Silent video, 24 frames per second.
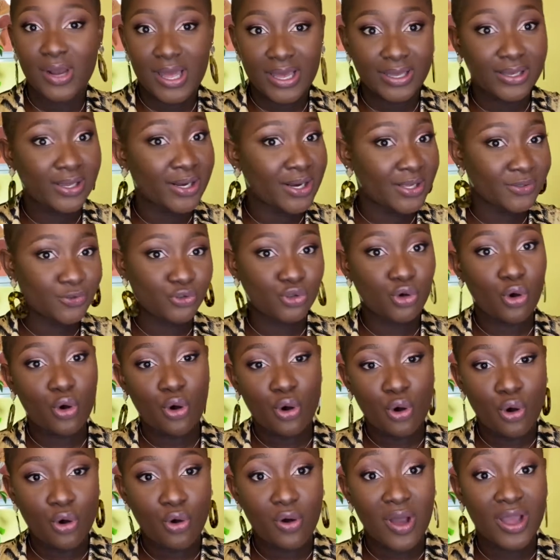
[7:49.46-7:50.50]
like it at
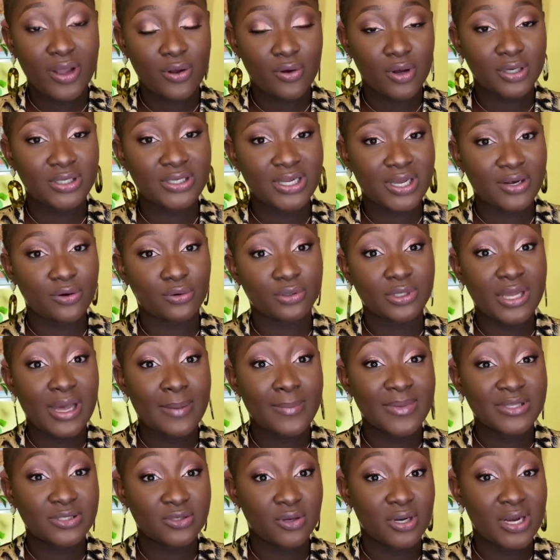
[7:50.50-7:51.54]
all. I got that on
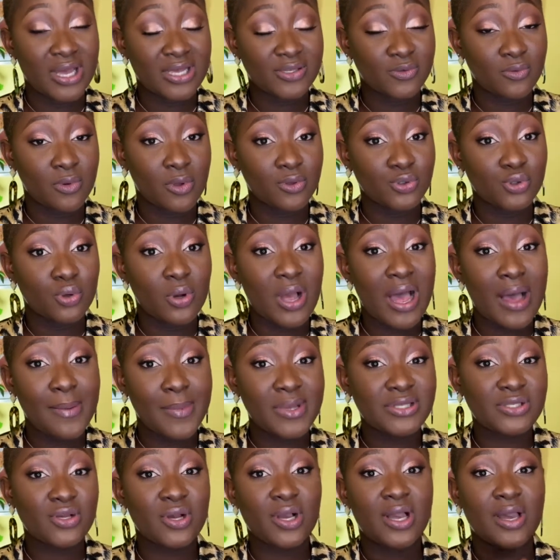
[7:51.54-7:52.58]
Amazon as well. So
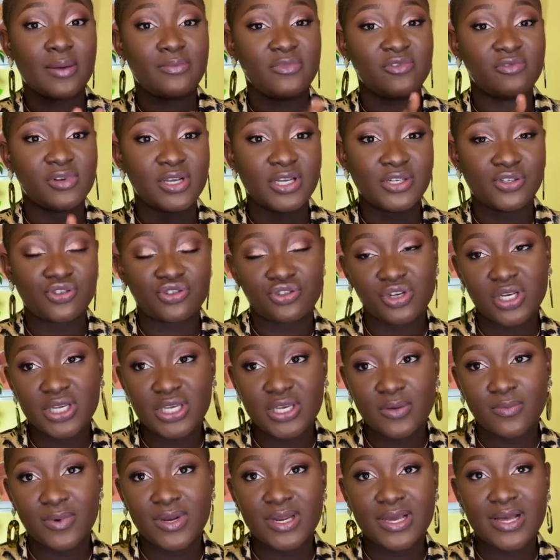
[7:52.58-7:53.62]
Amazon can be really tricky
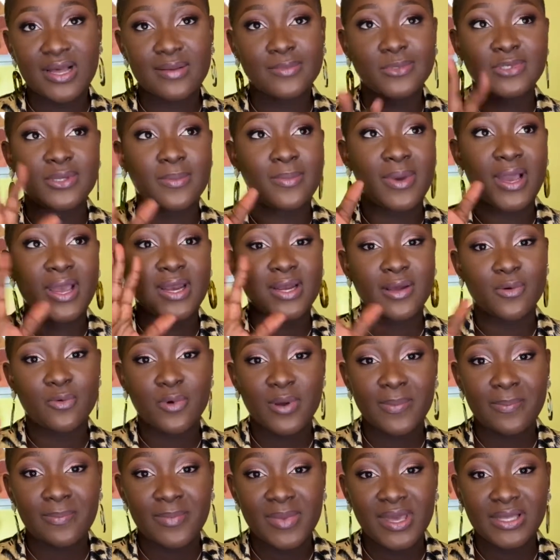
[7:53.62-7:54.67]
when it comes to buying
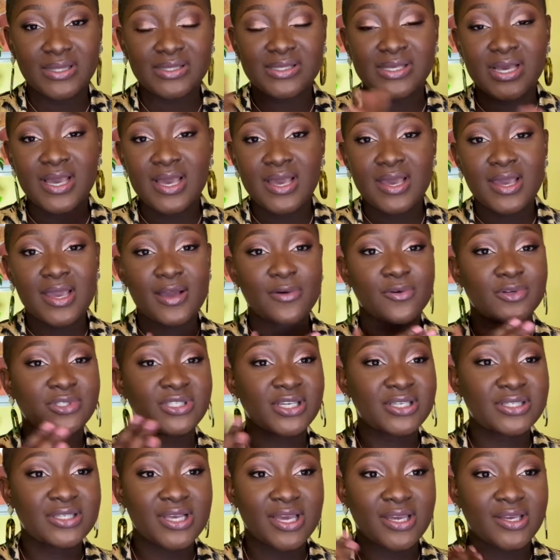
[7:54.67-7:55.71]
equipment. It will
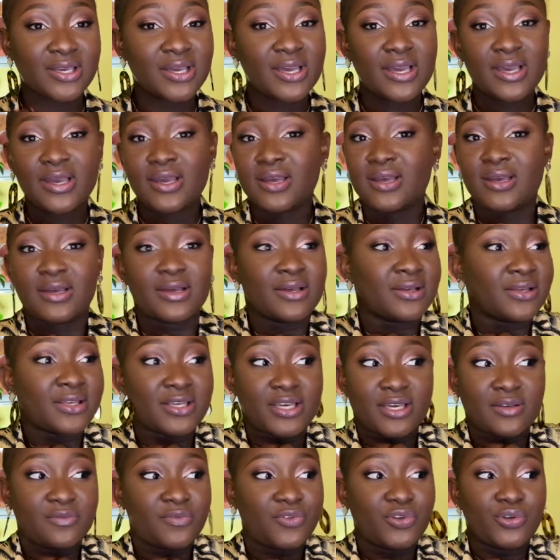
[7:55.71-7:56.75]
just like
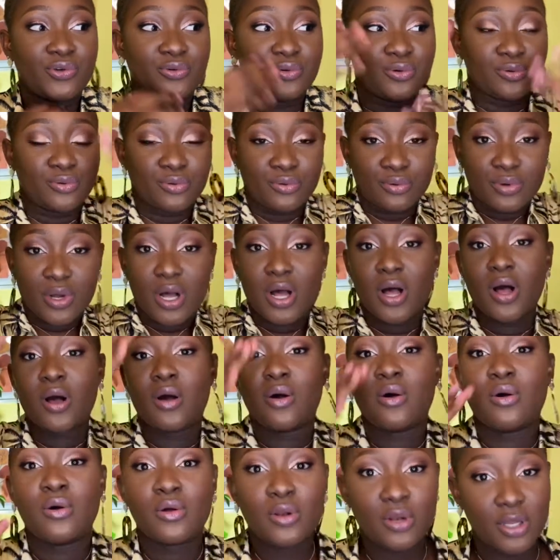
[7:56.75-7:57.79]
give you a
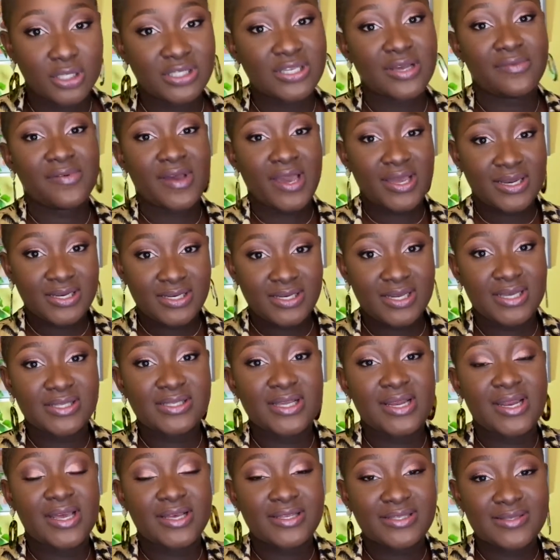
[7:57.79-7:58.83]
whole lot of ideas
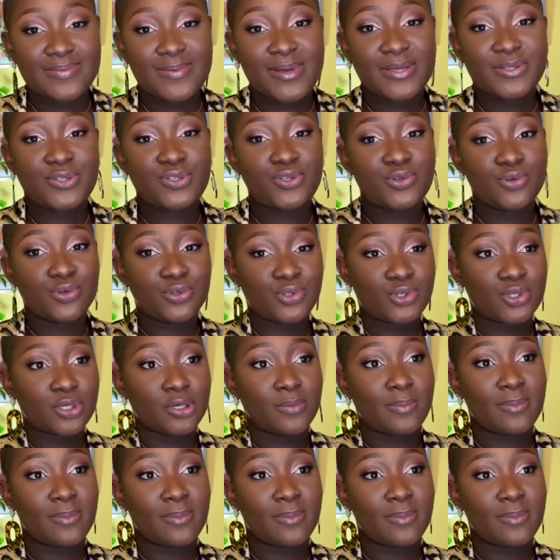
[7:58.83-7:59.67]
and expect you to